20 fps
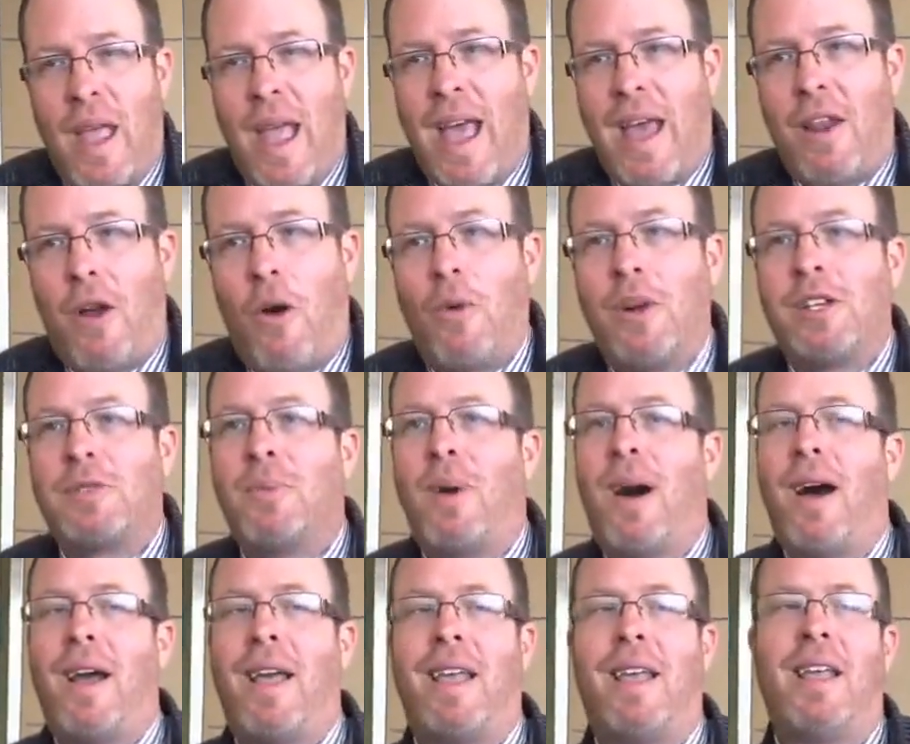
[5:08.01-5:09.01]
And always
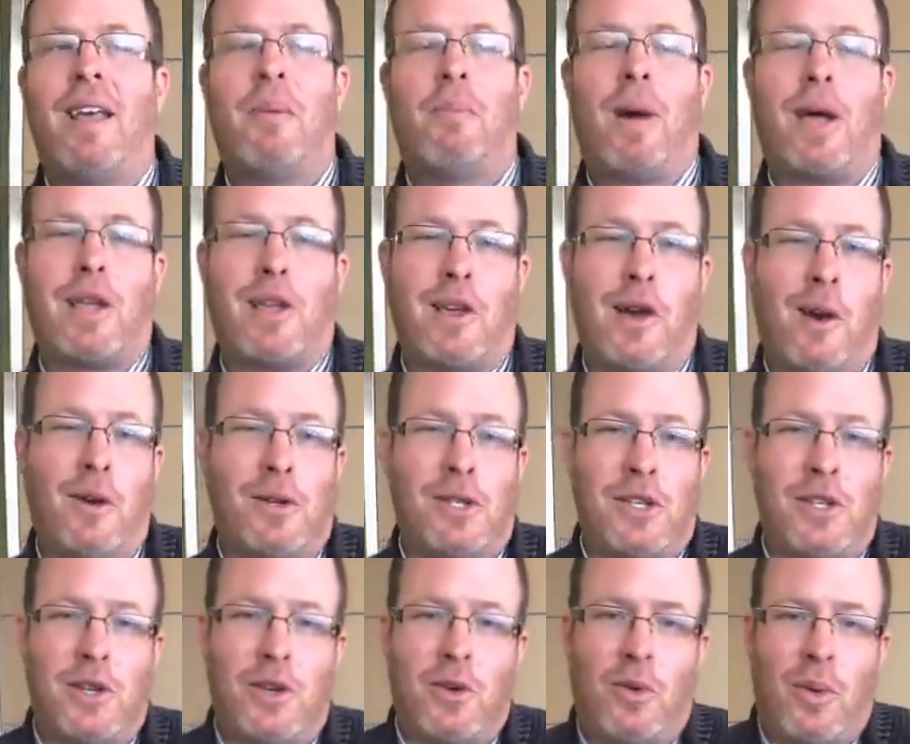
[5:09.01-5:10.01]
my, my
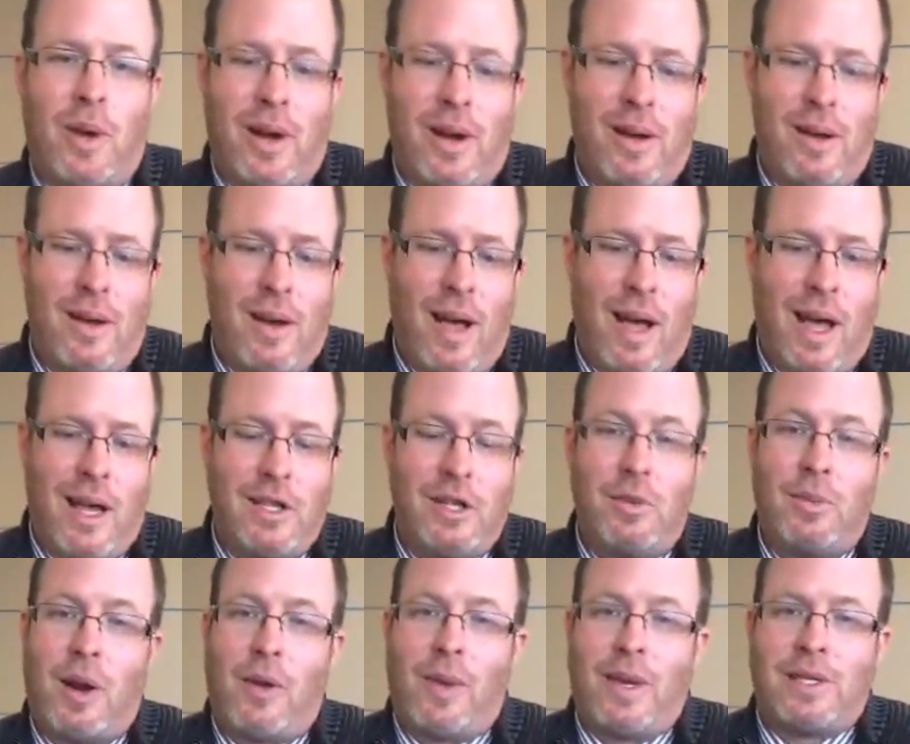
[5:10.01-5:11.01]
go-to when I
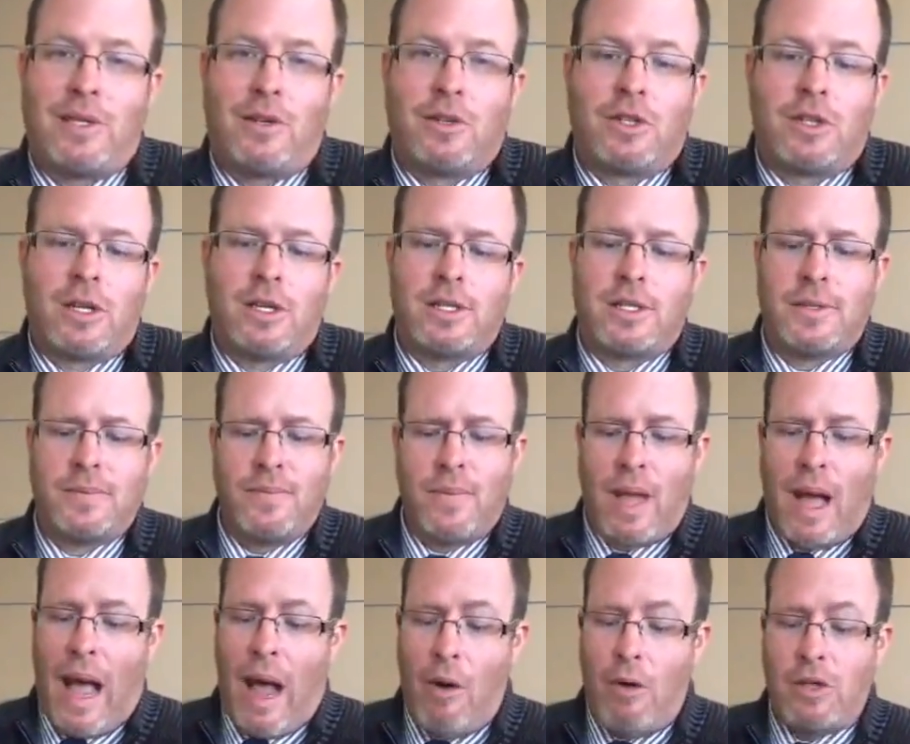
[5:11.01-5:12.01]
do my research, because
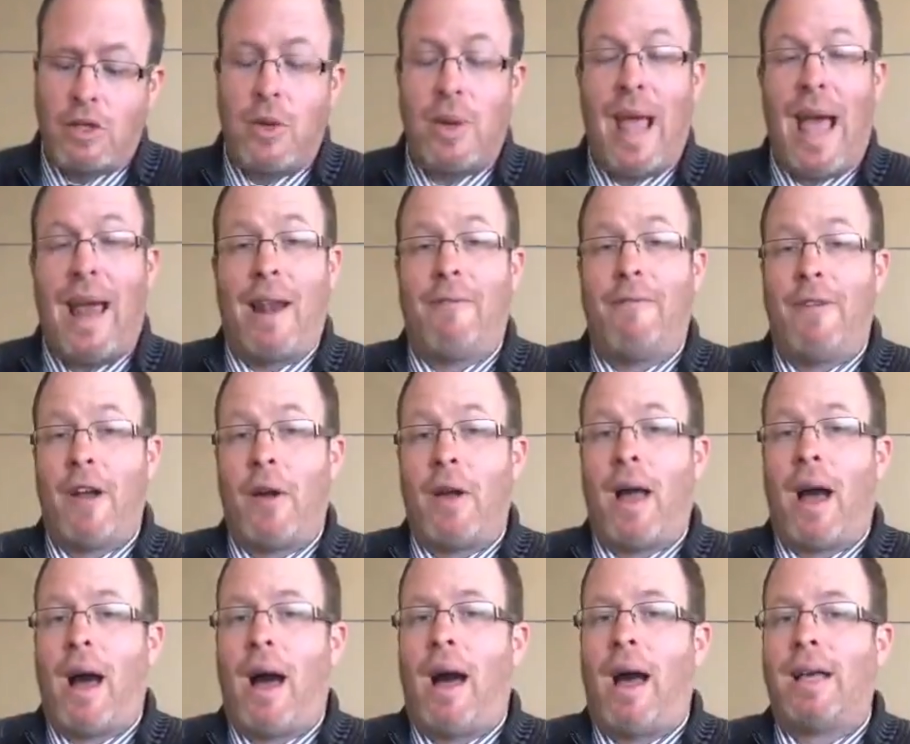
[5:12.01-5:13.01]
I always really had a very
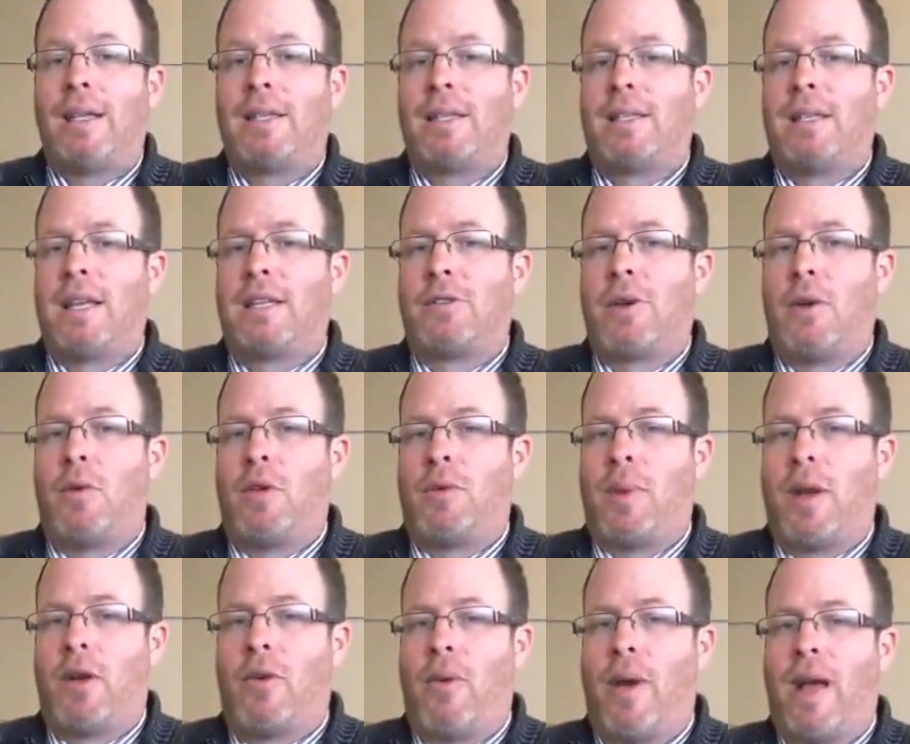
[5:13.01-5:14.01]
high success rate with
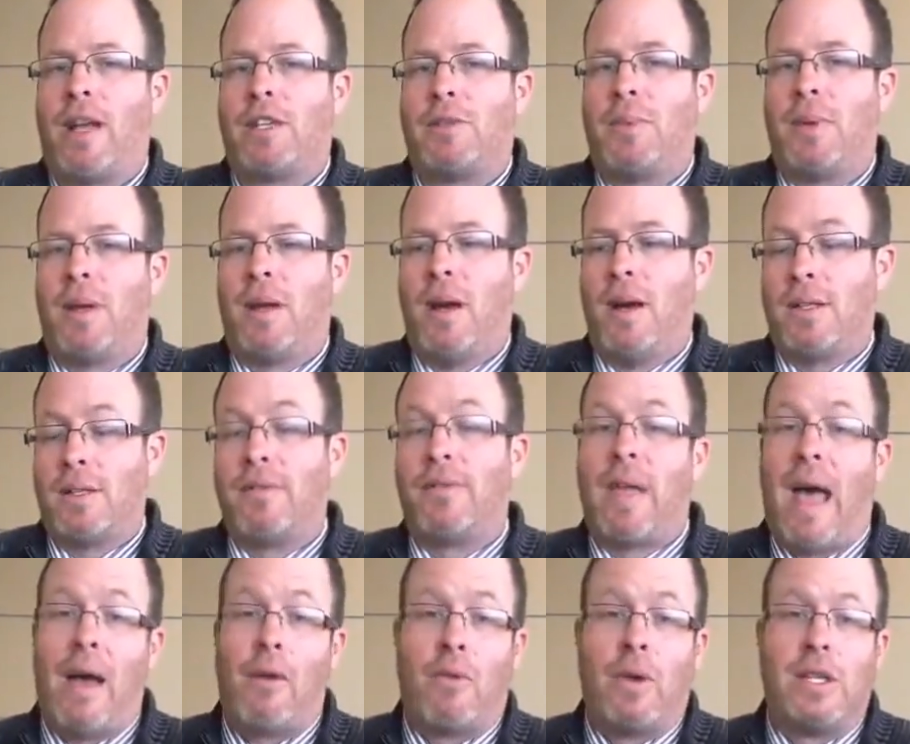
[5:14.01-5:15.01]
my grants because of
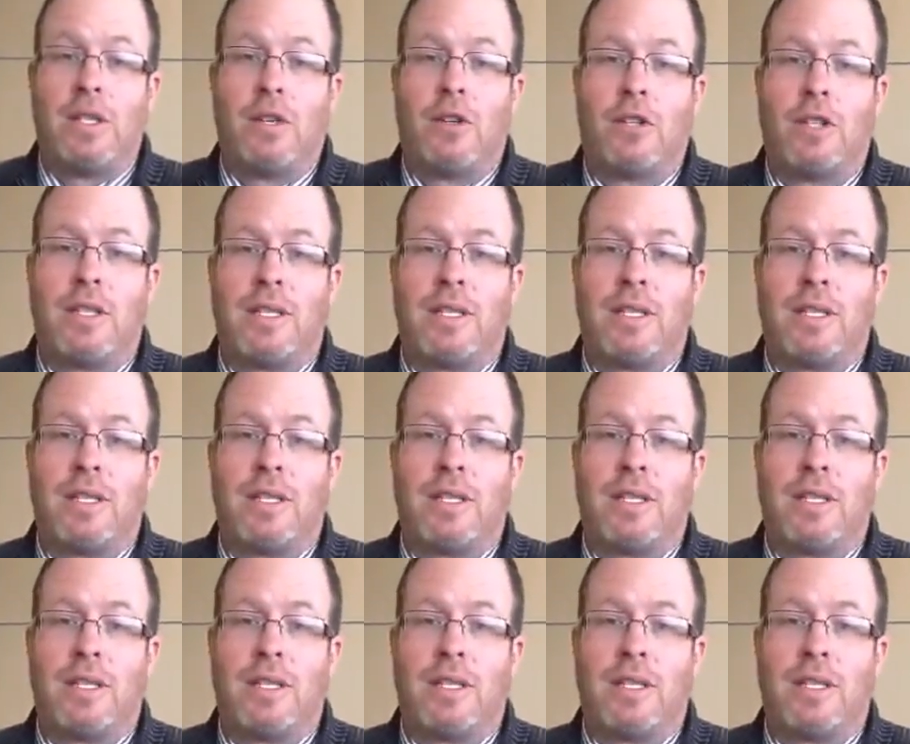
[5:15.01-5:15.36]
that research,